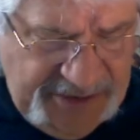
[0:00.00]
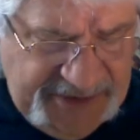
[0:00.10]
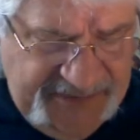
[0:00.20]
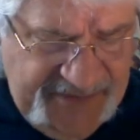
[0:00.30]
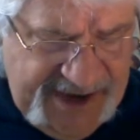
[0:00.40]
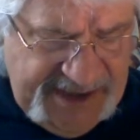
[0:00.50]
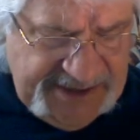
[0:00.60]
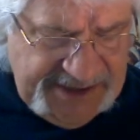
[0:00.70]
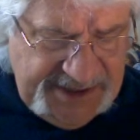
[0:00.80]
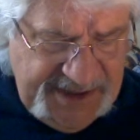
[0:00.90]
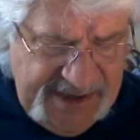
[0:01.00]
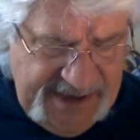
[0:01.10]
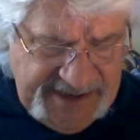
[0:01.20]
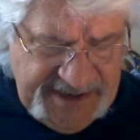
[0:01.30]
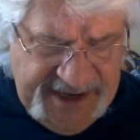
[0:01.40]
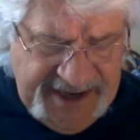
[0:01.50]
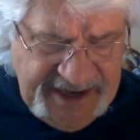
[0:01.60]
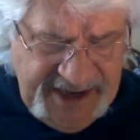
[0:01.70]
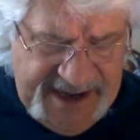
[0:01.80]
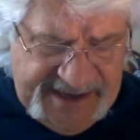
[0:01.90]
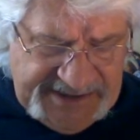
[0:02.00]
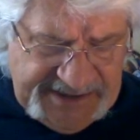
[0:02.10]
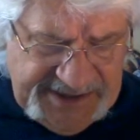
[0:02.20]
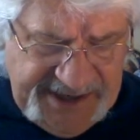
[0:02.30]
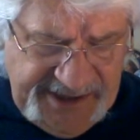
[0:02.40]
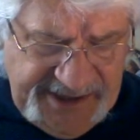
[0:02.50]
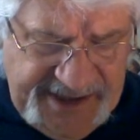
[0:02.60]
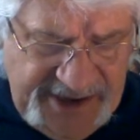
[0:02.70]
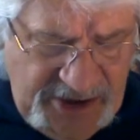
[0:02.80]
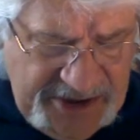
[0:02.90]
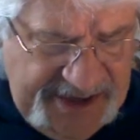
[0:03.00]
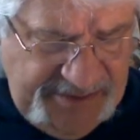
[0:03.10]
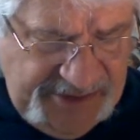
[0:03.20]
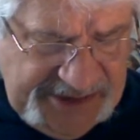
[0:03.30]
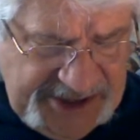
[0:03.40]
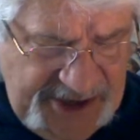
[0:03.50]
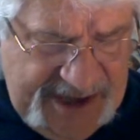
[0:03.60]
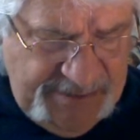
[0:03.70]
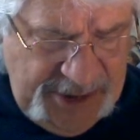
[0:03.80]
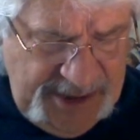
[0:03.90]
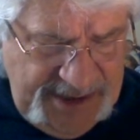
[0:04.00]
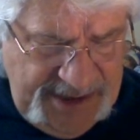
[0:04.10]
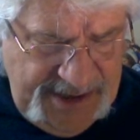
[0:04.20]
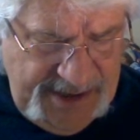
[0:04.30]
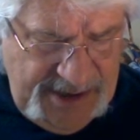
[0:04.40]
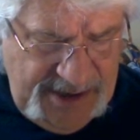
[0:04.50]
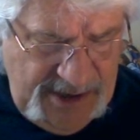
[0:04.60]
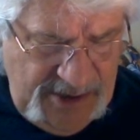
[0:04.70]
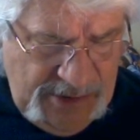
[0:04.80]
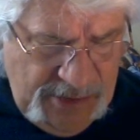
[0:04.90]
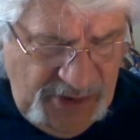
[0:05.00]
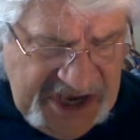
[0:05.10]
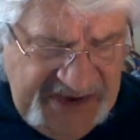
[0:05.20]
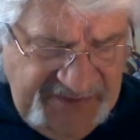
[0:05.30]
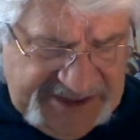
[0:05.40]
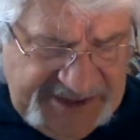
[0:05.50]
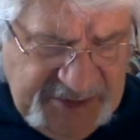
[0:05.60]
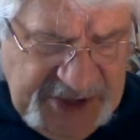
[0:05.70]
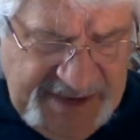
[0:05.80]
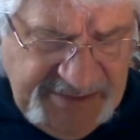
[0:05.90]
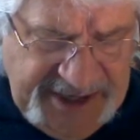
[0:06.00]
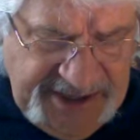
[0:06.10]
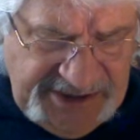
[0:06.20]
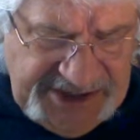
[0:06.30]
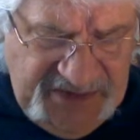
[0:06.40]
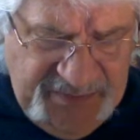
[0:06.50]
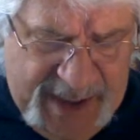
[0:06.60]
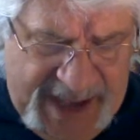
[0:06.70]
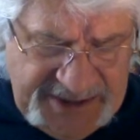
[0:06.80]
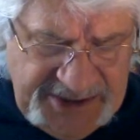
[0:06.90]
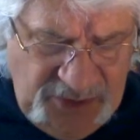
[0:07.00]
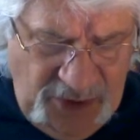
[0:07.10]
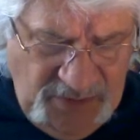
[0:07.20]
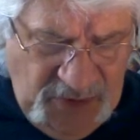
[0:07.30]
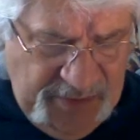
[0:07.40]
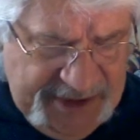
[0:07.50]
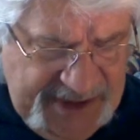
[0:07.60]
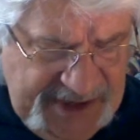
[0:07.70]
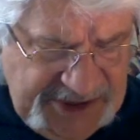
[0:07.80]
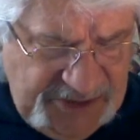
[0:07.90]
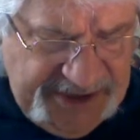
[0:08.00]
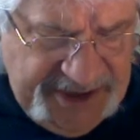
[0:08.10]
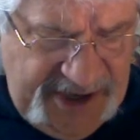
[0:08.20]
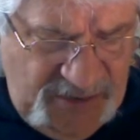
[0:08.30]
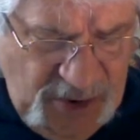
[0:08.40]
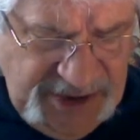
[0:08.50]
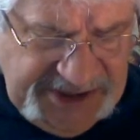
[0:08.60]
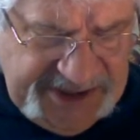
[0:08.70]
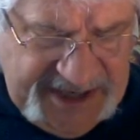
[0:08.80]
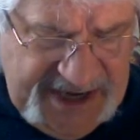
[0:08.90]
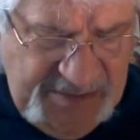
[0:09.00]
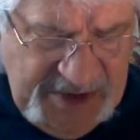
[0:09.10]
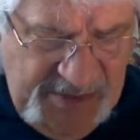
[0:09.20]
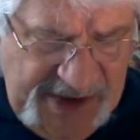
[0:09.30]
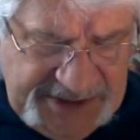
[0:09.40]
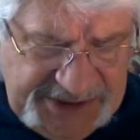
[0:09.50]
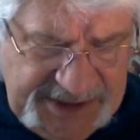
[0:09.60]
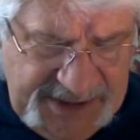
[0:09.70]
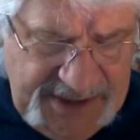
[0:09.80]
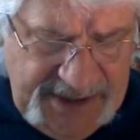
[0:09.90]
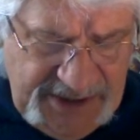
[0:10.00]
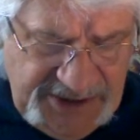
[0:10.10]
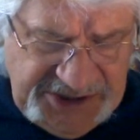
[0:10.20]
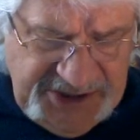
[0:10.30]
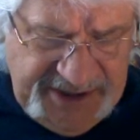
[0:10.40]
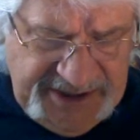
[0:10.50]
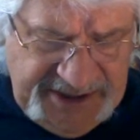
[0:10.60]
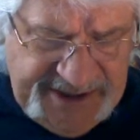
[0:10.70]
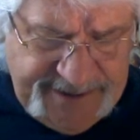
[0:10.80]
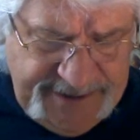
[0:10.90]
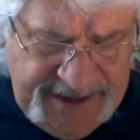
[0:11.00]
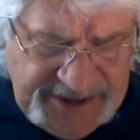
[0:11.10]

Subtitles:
"She used to like going out with her friends and dating guys, and suddenly that all came to a stop. We gave her some time to get herself back to normal, but things only got worse in the coming months.